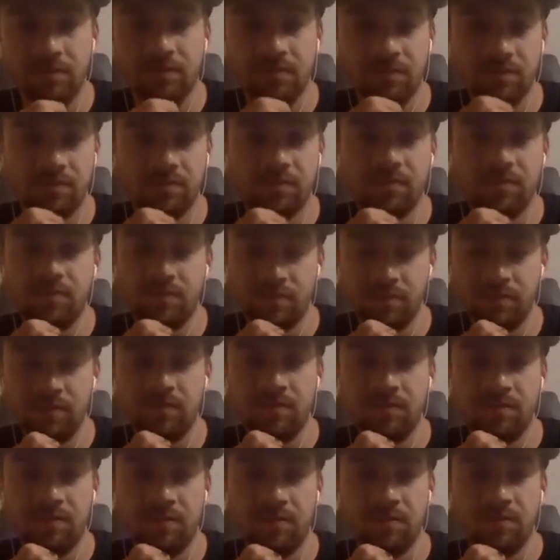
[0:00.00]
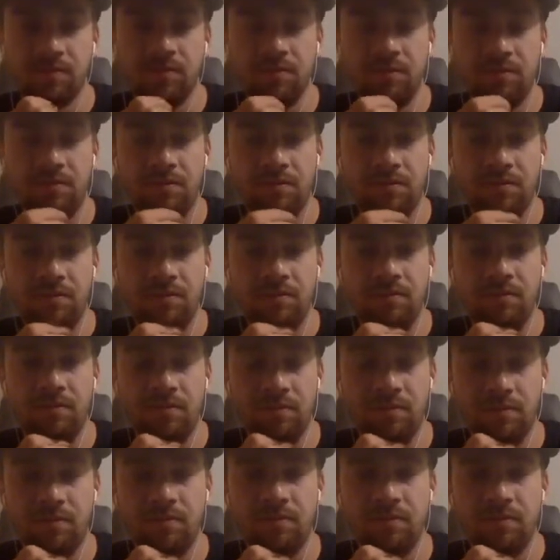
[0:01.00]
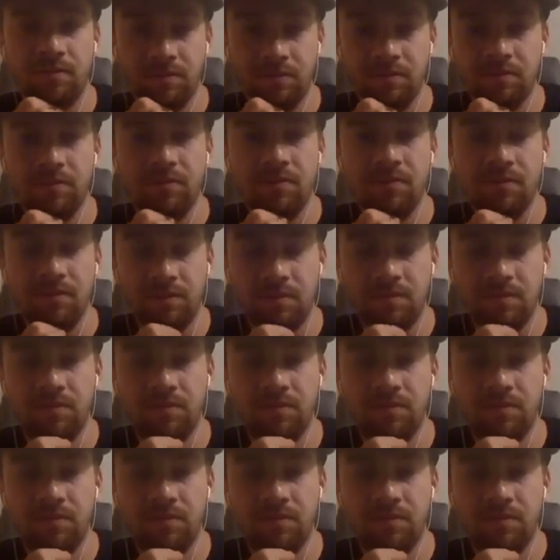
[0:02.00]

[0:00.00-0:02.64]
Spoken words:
[no speech]